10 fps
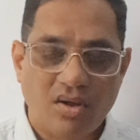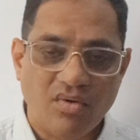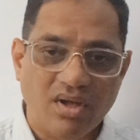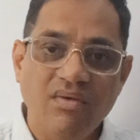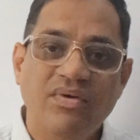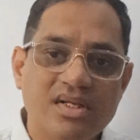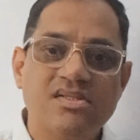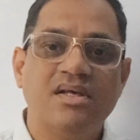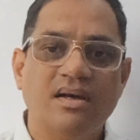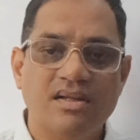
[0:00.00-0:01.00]
Now, if it
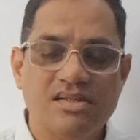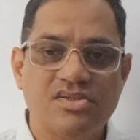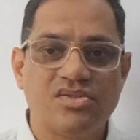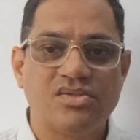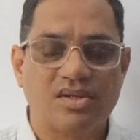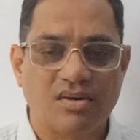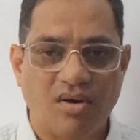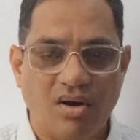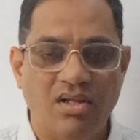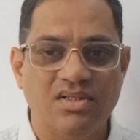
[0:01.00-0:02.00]
is there in
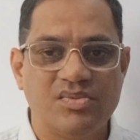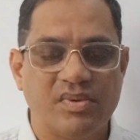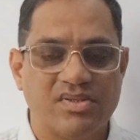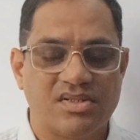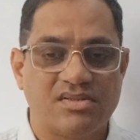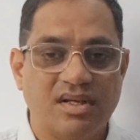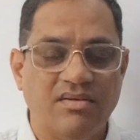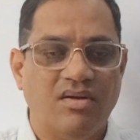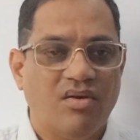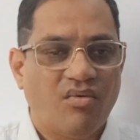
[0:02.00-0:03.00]
all these places, then
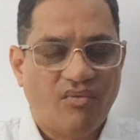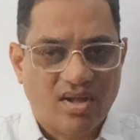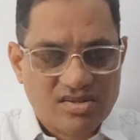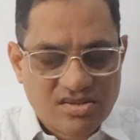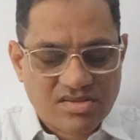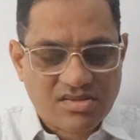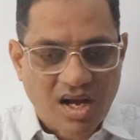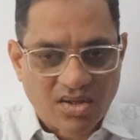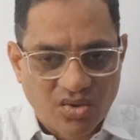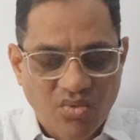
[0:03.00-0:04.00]
when
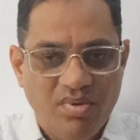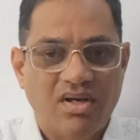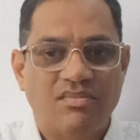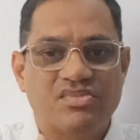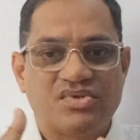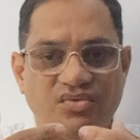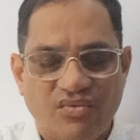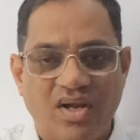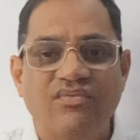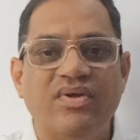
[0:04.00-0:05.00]
sadhu becomes
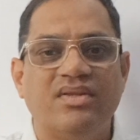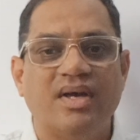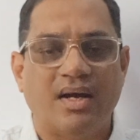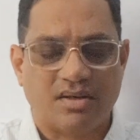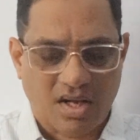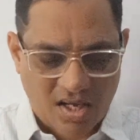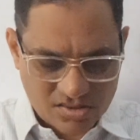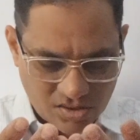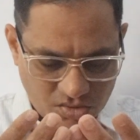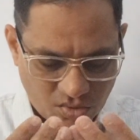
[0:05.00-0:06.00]
one with that, as
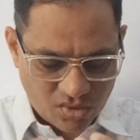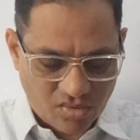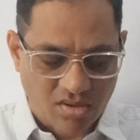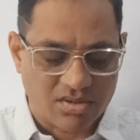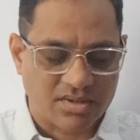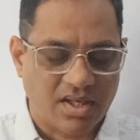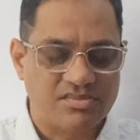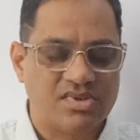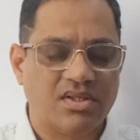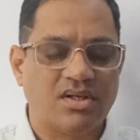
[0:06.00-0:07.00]
I told you all the
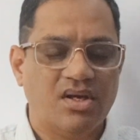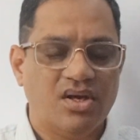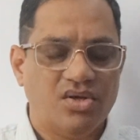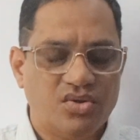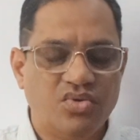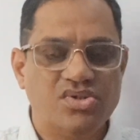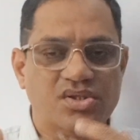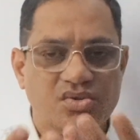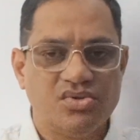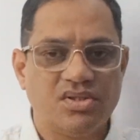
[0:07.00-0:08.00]
times, that yuja
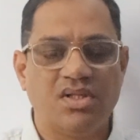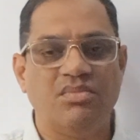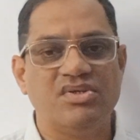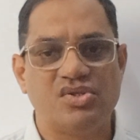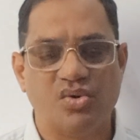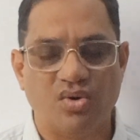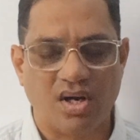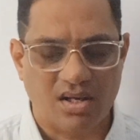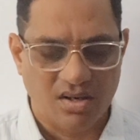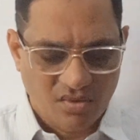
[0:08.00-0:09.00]
yunjati means yoga,
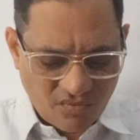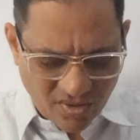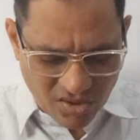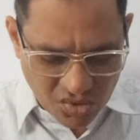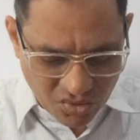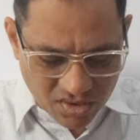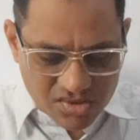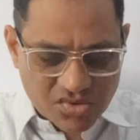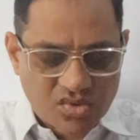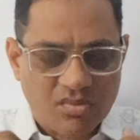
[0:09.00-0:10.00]
when your
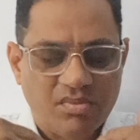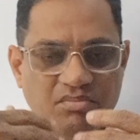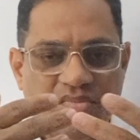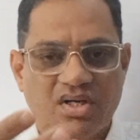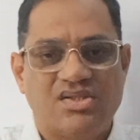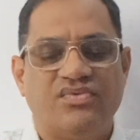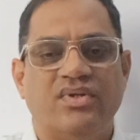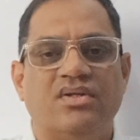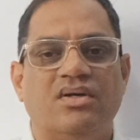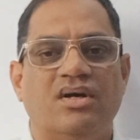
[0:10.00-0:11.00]
soul merge with
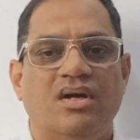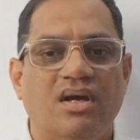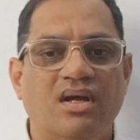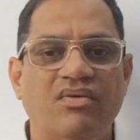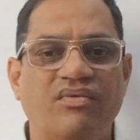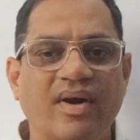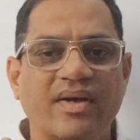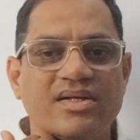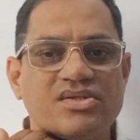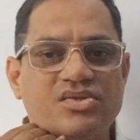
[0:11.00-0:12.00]
the
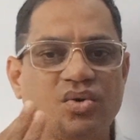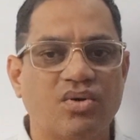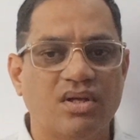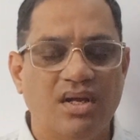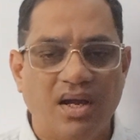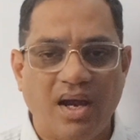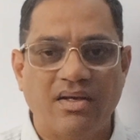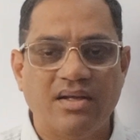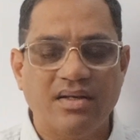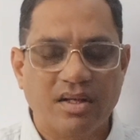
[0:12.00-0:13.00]
infinite soul, at
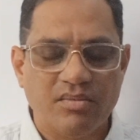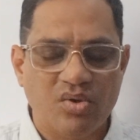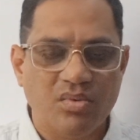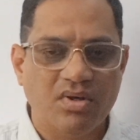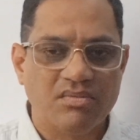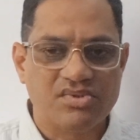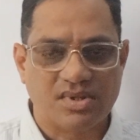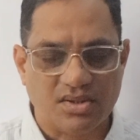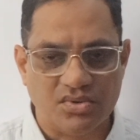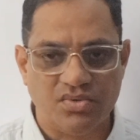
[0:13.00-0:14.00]
that time you become
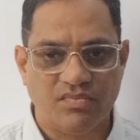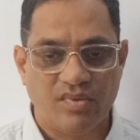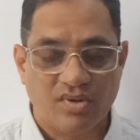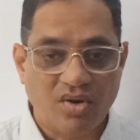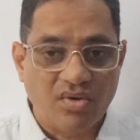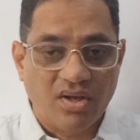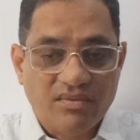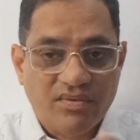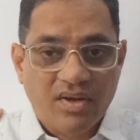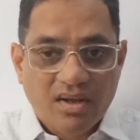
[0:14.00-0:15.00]
sadhu. Now
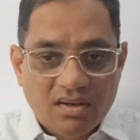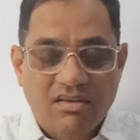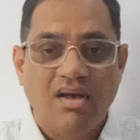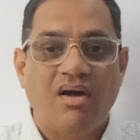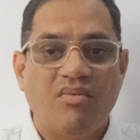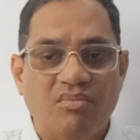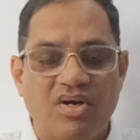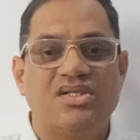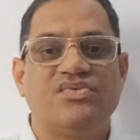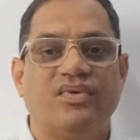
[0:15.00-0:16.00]
if they are
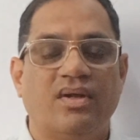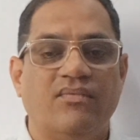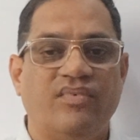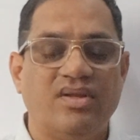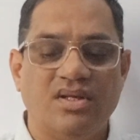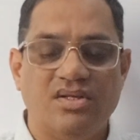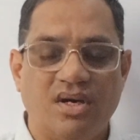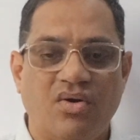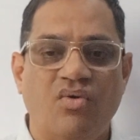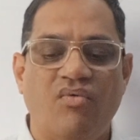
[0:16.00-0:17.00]
merged with the
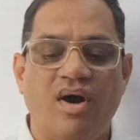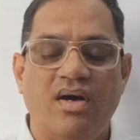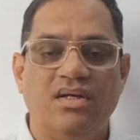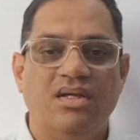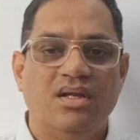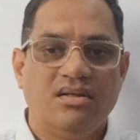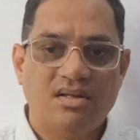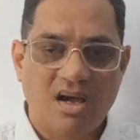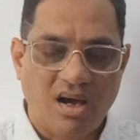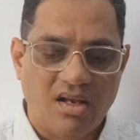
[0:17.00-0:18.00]
Yahovah,
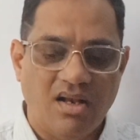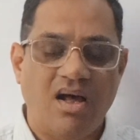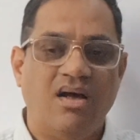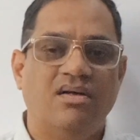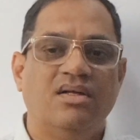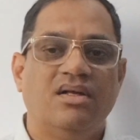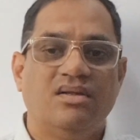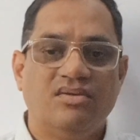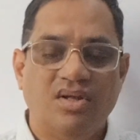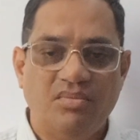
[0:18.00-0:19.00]
the Allah,
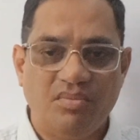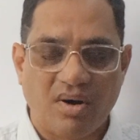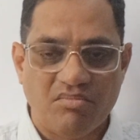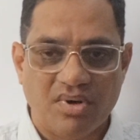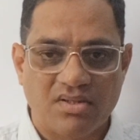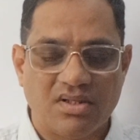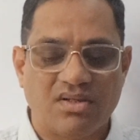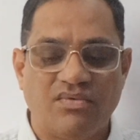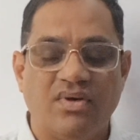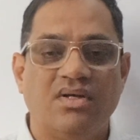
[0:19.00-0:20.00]
the Brahma
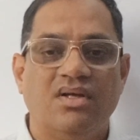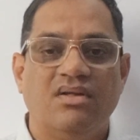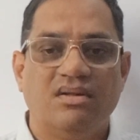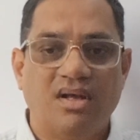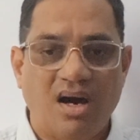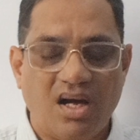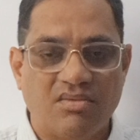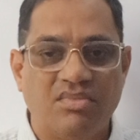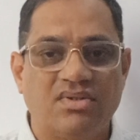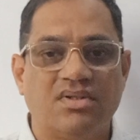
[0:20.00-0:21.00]
tattva, the
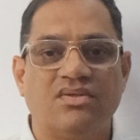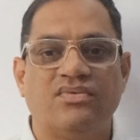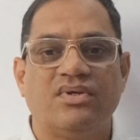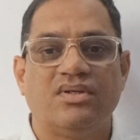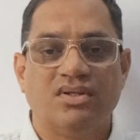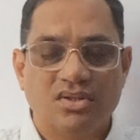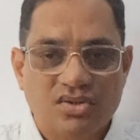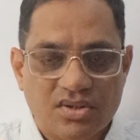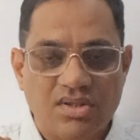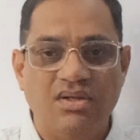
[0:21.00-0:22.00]
Atma tattva,
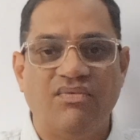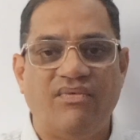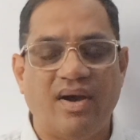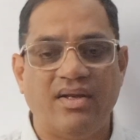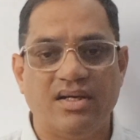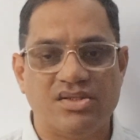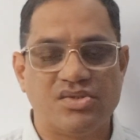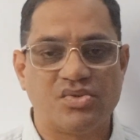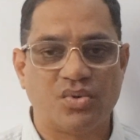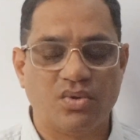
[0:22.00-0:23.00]
the infinite
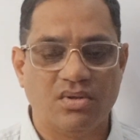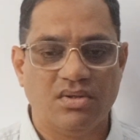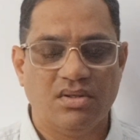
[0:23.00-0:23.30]
soul,